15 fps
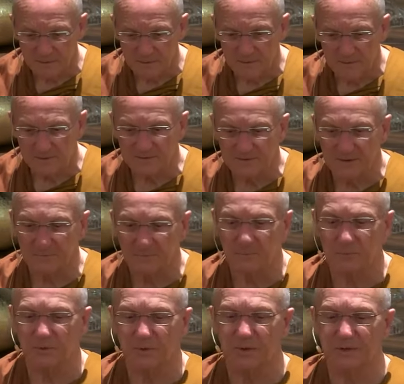As I'm
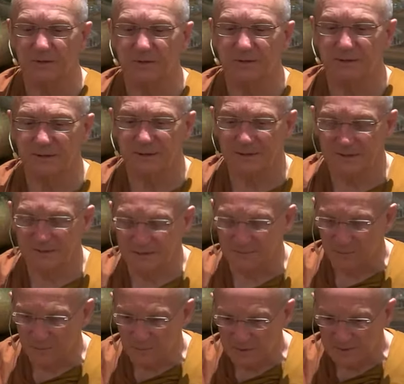breathing in,
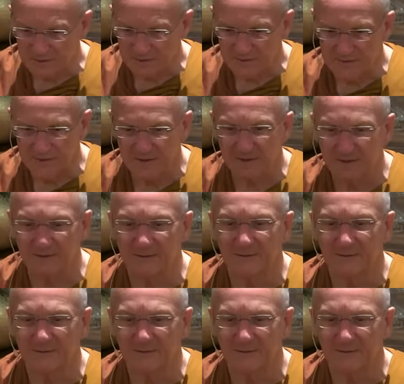witnessing